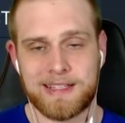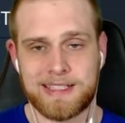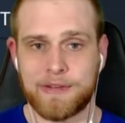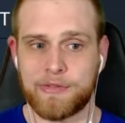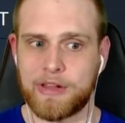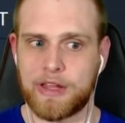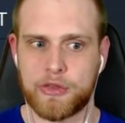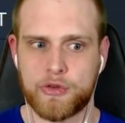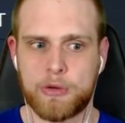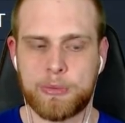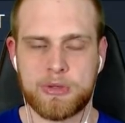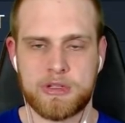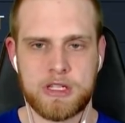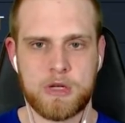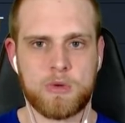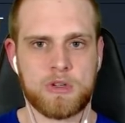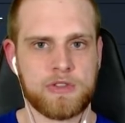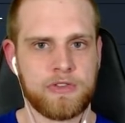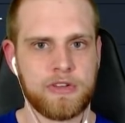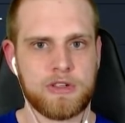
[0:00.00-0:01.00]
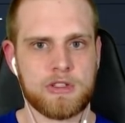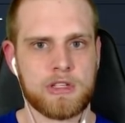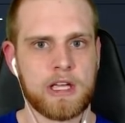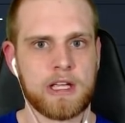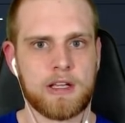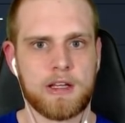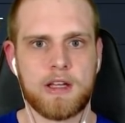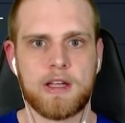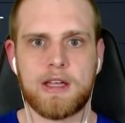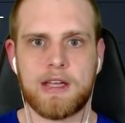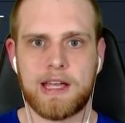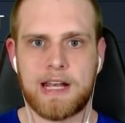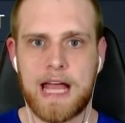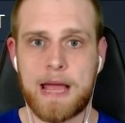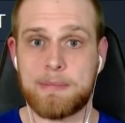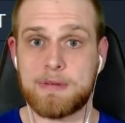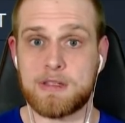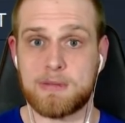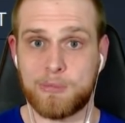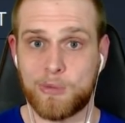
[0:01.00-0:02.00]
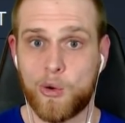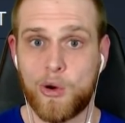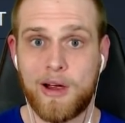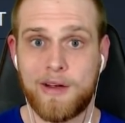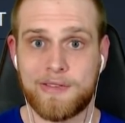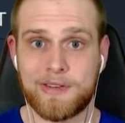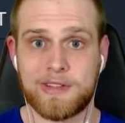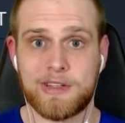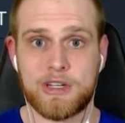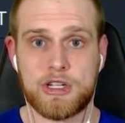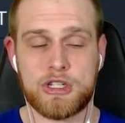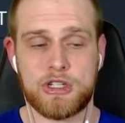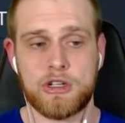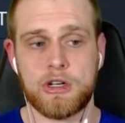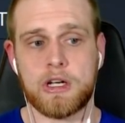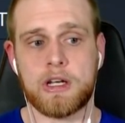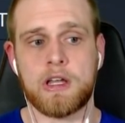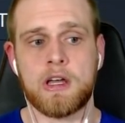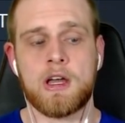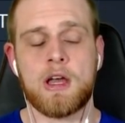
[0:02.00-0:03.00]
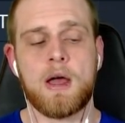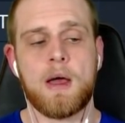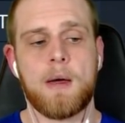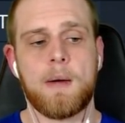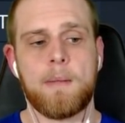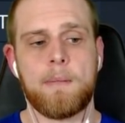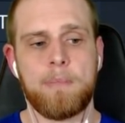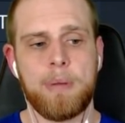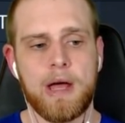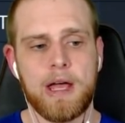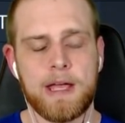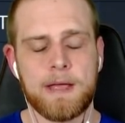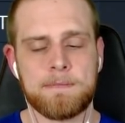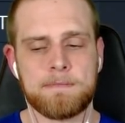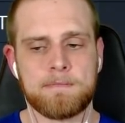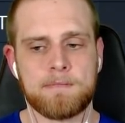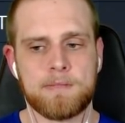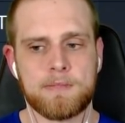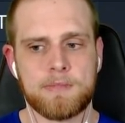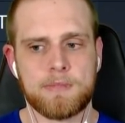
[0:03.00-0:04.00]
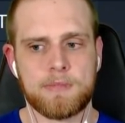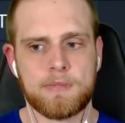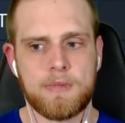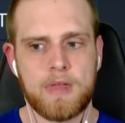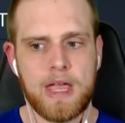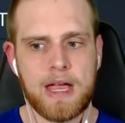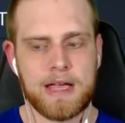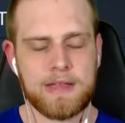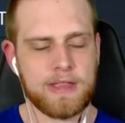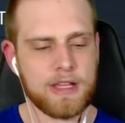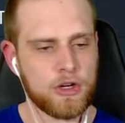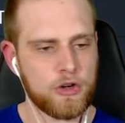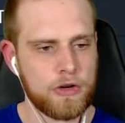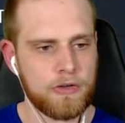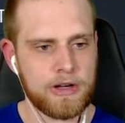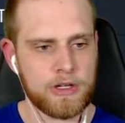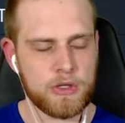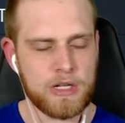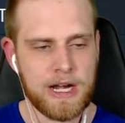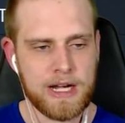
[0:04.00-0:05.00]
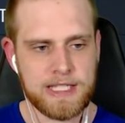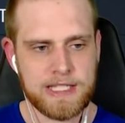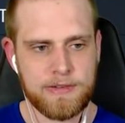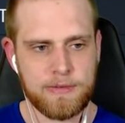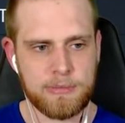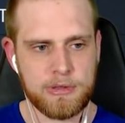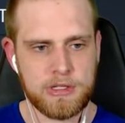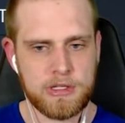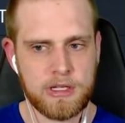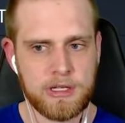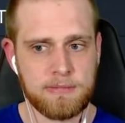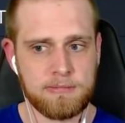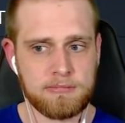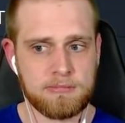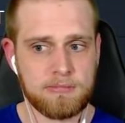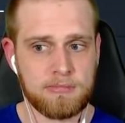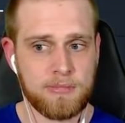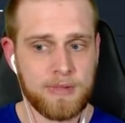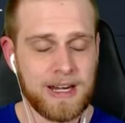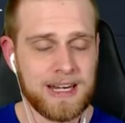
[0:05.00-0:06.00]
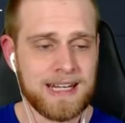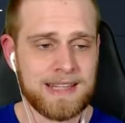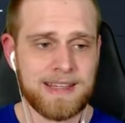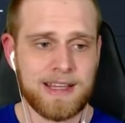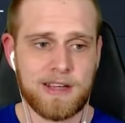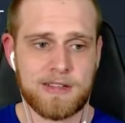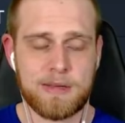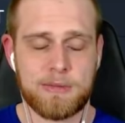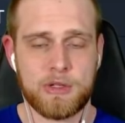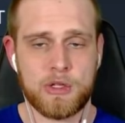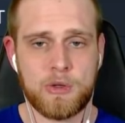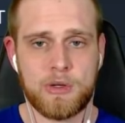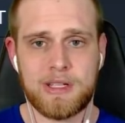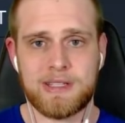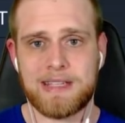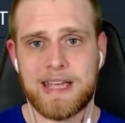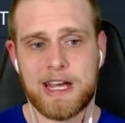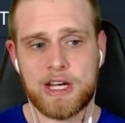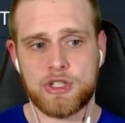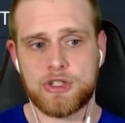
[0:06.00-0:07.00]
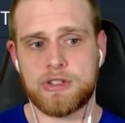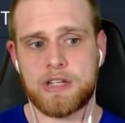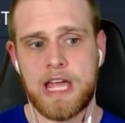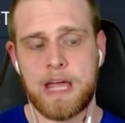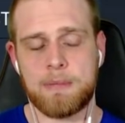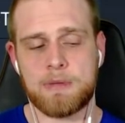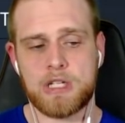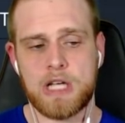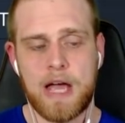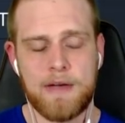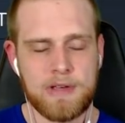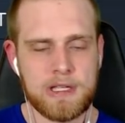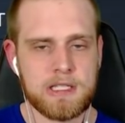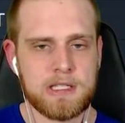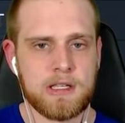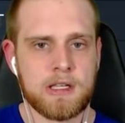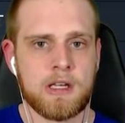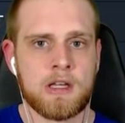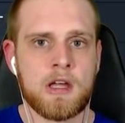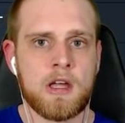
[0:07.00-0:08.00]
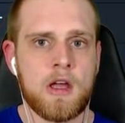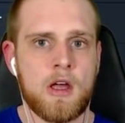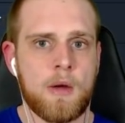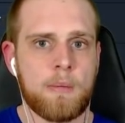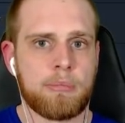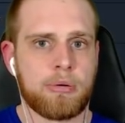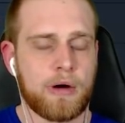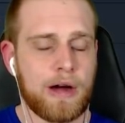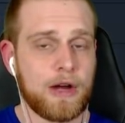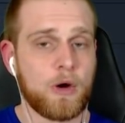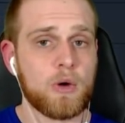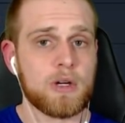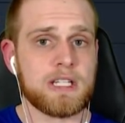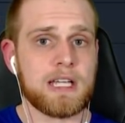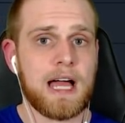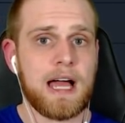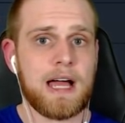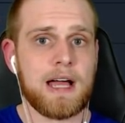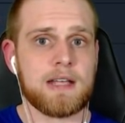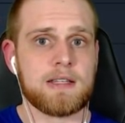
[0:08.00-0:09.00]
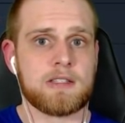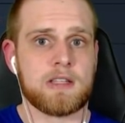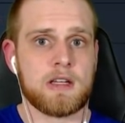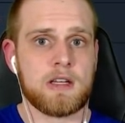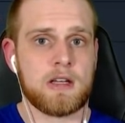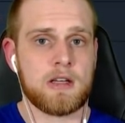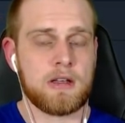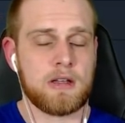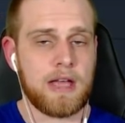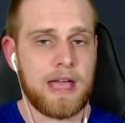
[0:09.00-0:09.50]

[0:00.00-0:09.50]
except for that three percent, which feels like it happens more often than it should. But I got that crit rate to ninety seven percent. Anything else I'm doing is extra damage. Obviously, prioritize